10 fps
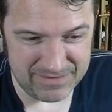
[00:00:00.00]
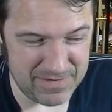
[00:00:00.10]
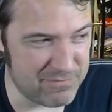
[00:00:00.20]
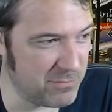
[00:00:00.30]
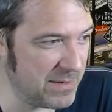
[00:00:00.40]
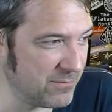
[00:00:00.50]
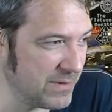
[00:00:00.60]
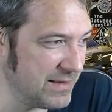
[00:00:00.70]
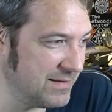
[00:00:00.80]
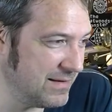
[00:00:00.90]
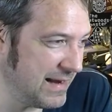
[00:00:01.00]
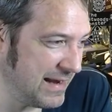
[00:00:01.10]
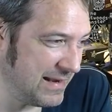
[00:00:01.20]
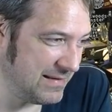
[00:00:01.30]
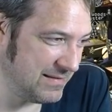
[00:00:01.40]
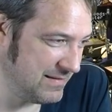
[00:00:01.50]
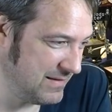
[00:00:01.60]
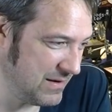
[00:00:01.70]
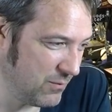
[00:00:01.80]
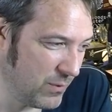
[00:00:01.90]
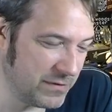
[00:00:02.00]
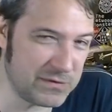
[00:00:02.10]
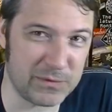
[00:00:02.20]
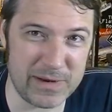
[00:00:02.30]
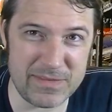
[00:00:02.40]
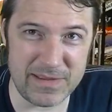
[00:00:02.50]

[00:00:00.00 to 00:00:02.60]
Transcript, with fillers: have ever been written. And you know, once they're in